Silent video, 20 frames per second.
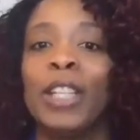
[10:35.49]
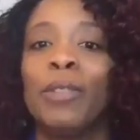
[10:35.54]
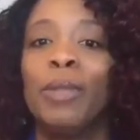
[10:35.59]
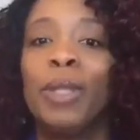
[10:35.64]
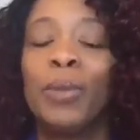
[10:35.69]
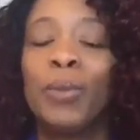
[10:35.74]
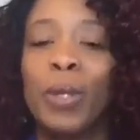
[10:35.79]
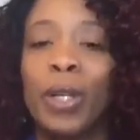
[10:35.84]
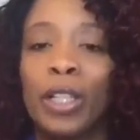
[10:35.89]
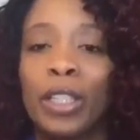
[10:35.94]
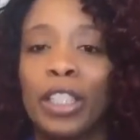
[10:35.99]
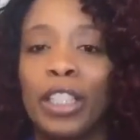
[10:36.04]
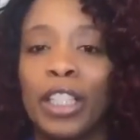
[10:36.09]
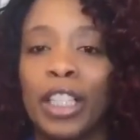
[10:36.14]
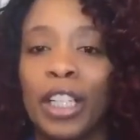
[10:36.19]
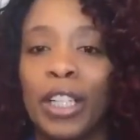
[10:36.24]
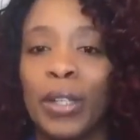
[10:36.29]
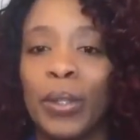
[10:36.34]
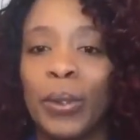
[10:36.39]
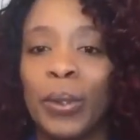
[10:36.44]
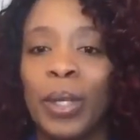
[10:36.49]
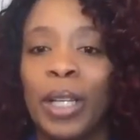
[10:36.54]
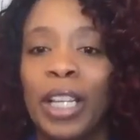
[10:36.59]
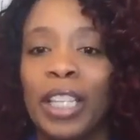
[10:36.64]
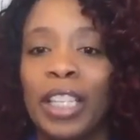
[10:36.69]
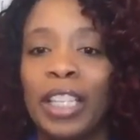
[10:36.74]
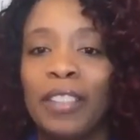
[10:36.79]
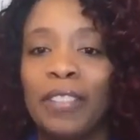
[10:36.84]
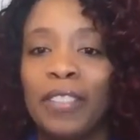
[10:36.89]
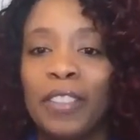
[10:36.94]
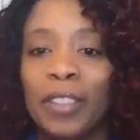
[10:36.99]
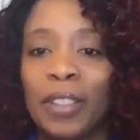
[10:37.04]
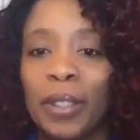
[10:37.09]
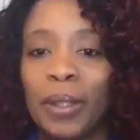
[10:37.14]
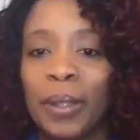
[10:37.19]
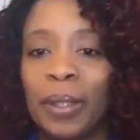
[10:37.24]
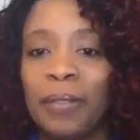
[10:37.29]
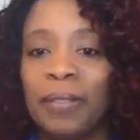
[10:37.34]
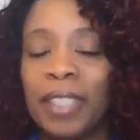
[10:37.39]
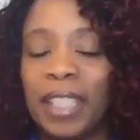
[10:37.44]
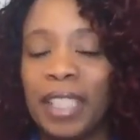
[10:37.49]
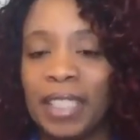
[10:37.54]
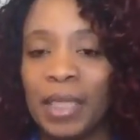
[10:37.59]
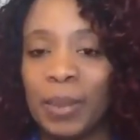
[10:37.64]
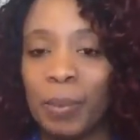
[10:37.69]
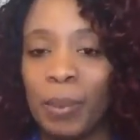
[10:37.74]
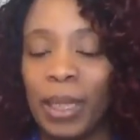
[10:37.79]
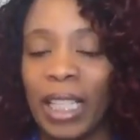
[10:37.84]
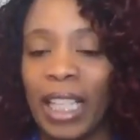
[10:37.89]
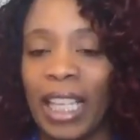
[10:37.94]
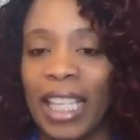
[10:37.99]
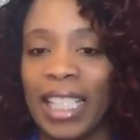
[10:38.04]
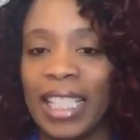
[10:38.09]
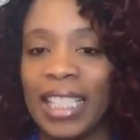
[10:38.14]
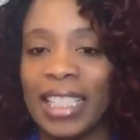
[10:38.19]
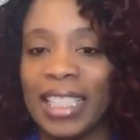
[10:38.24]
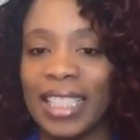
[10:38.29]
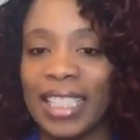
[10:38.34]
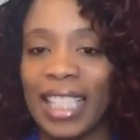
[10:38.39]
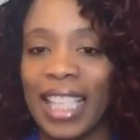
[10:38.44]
We want to know if, you know, if this place